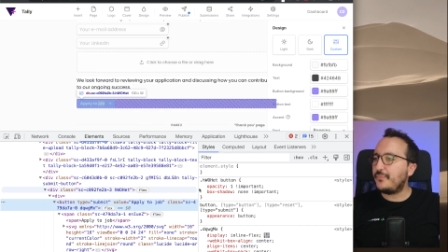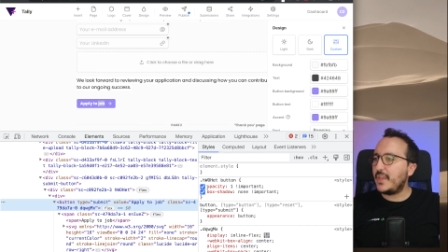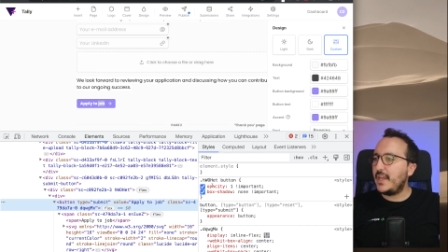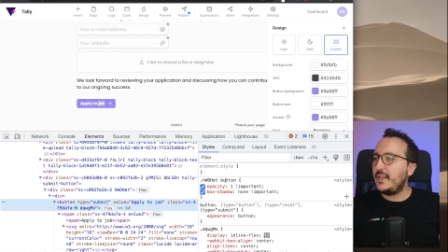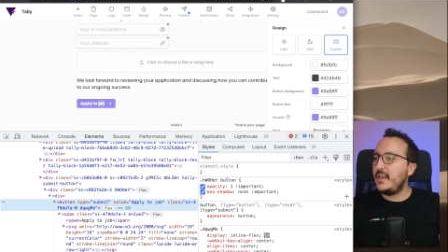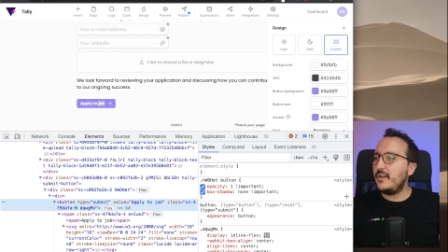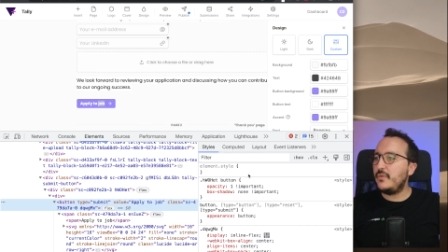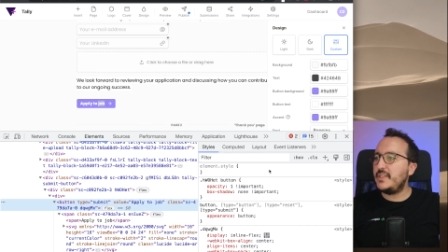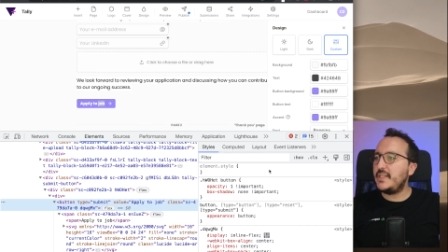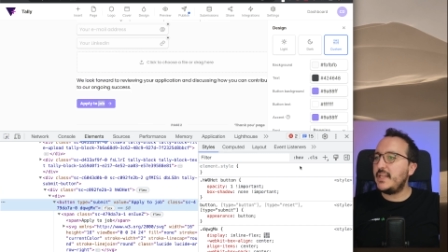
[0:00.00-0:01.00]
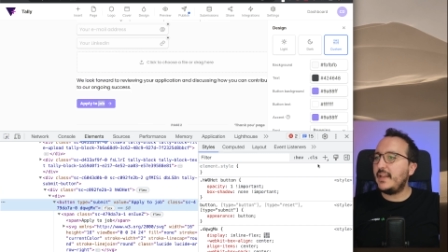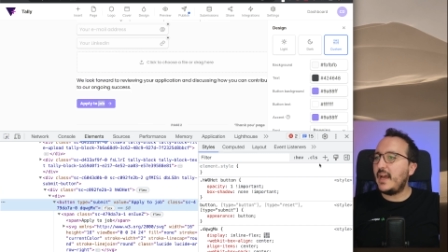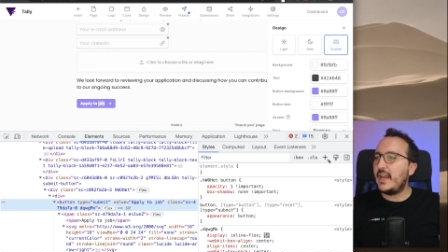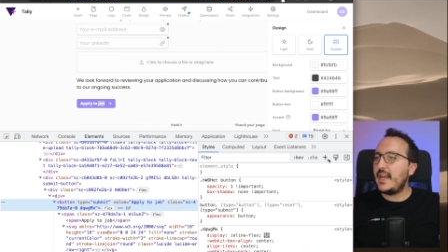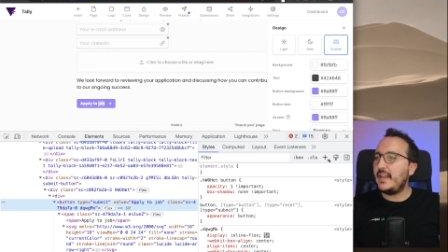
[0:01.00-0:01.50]
And here we see that
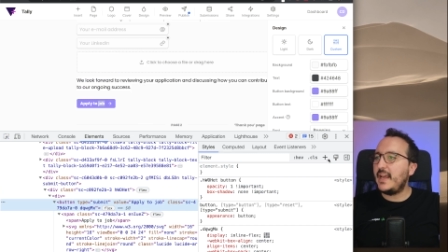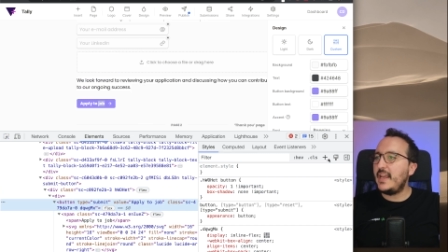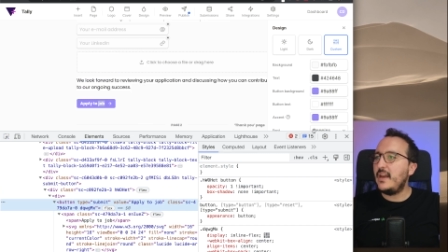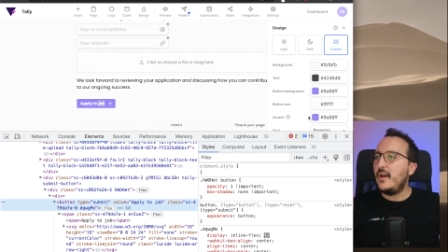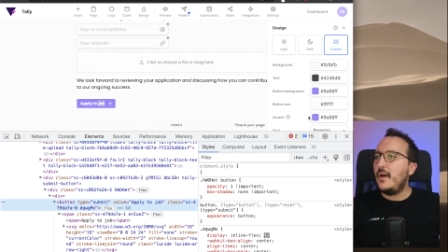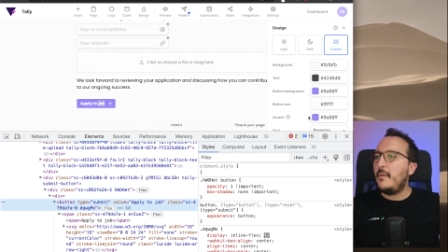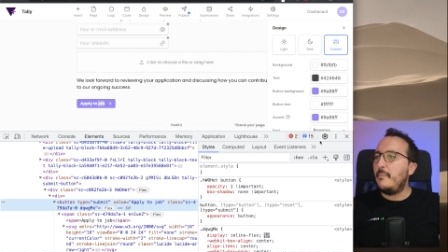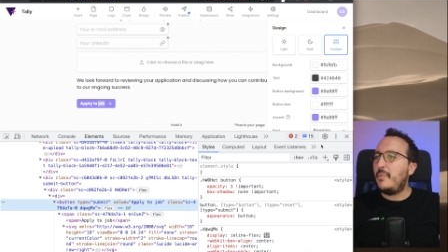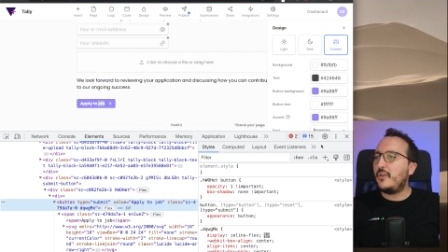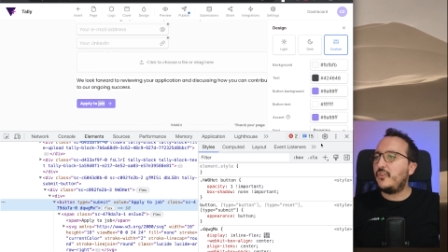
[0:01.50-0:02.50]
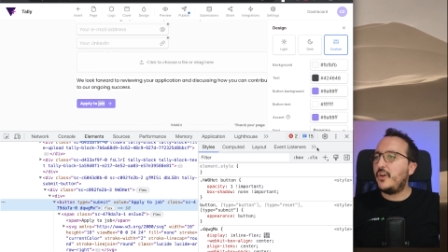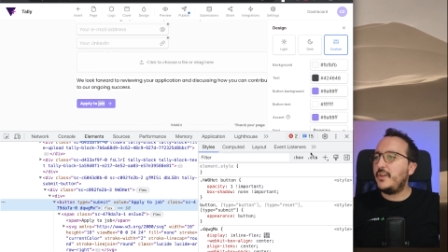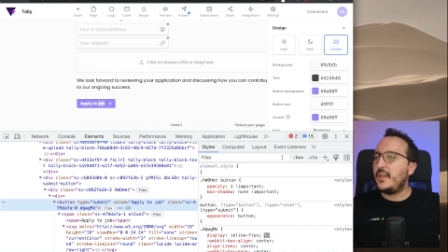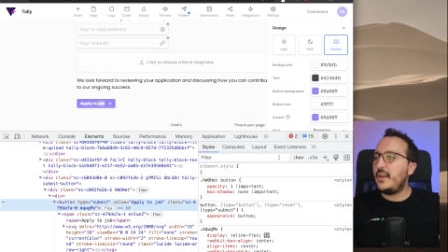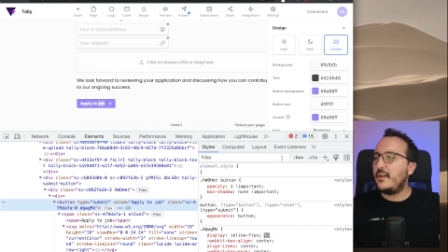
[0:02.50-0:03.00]
I got a
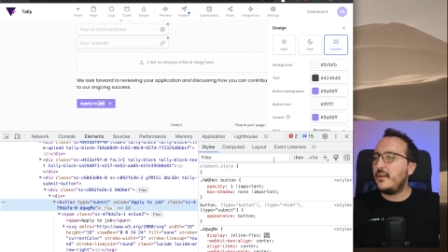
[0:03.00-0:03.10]
button here.